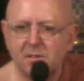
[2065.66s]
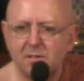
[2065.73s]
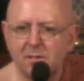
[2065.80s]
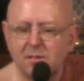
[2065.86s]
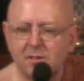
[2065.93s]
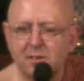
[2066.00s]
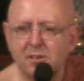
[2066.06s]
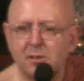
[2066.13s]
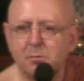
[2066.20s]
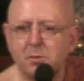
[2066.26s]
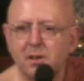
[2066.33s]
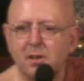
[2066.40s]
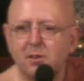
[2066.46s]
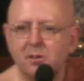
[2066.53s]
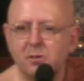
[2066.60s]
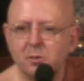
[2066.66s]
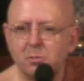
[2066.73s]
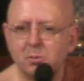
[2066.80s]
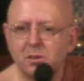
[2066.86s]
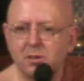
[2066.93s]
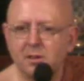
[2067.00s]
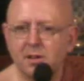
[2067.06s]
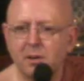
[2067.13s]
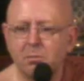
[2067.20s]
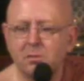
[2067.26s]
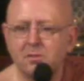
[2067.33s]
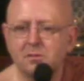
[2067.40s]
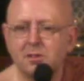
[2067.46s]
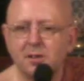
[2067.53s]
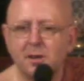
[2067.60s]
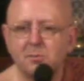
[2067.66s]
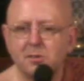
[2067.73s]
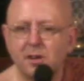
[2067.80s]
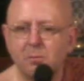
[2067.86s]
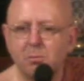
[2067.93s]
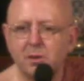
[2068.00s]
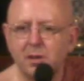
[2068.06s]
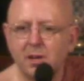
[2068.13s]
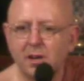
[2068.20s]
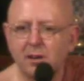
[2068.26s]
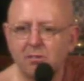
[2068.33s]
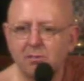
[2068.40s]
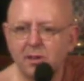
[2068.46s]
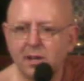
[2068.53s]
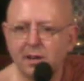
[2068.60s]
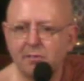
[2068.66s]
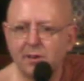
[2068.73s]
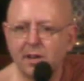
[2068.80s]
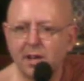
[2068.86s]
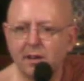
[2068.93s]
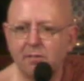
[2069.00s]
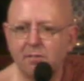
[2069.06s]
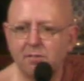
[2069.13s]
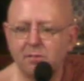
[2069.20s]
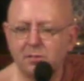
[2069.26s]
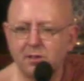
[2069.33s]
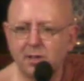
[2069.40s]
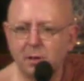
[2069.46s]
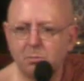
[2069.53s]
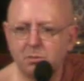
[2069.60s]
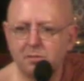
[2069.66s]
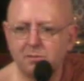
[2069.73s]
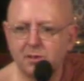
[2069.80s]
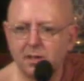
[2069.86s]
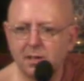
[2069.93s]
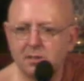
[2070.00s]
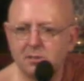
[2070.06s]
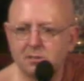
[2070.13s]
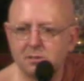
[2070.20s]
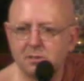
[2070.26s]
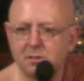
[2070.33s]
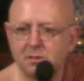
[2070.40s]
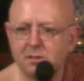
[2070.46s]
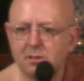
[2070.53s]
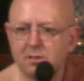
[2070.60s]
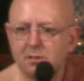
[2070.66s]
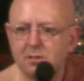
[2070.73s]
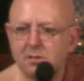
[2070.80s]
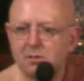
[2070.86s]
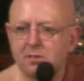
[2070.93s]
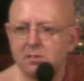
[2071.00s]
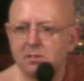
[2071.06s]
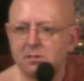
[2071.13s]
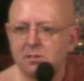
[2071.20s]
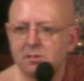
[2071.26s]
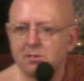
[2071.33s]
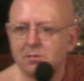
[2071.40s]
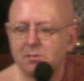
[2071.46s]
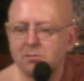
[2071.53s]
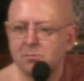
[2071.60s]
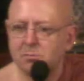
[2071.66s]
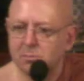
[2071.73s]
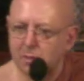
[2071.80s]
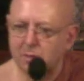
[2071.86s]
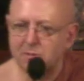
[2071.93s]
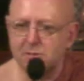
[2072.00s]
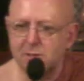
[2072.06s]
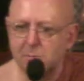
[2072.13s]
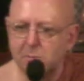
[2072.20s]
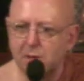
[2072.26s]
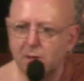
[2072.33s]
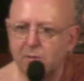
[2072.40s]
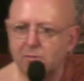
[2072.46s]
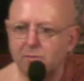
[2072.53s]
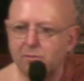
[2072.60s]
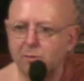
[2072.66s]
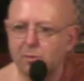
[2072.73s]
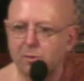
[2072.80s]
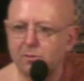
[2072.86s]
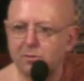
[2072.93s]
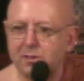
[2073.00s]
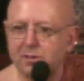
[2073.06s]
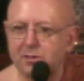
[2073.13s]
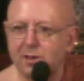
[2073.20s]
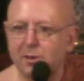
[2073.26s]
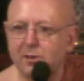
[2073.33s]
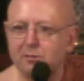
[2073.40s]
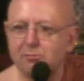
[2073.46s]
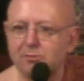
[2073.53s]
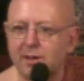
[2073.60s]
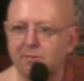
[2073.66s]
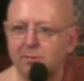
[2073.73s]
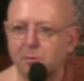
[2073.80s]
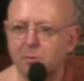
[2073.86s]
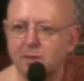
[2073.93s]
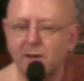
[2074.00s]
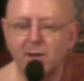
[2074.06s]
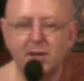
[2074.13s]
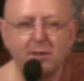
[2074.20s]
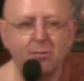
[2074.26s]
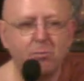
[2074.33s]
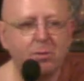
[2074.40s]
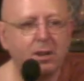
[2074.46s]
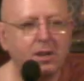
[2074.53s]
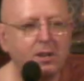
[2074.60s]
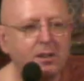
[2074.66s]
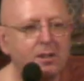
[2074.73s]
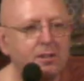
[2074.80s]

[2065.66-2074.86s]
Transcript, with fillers: I don't know about you, but a couple of times I've been hungry, haven't ate for a couple of days. Mostly my own fault for going travelling without enough money.